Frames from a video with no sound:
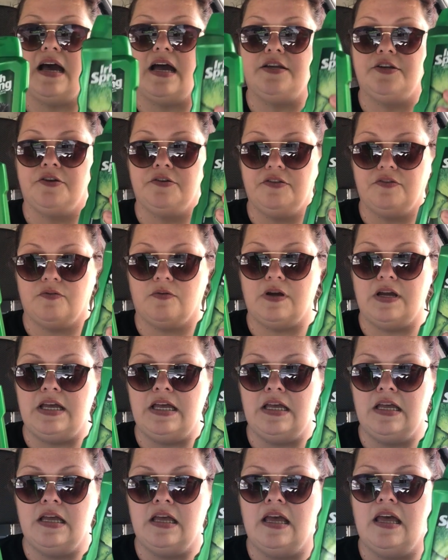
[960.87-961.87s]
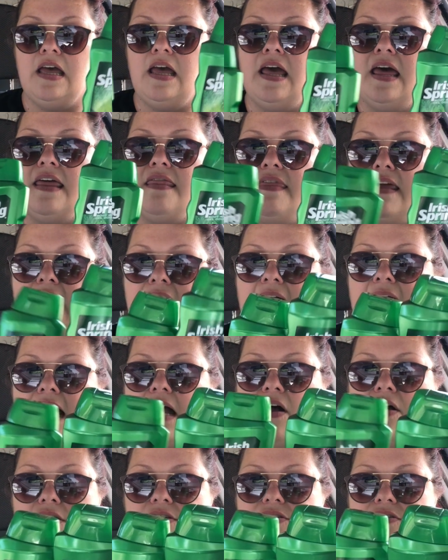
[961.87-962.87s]
on your three. Then
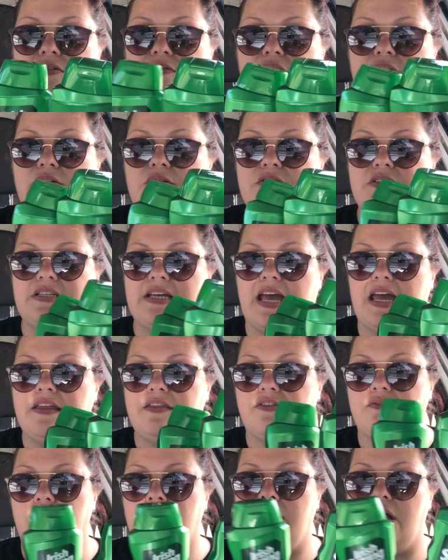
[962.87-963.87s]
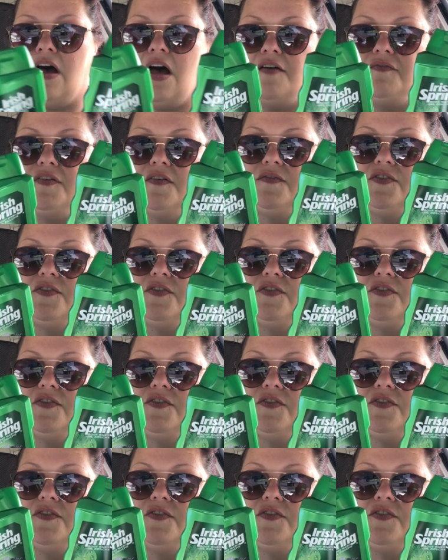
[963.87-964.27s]
I also used a three off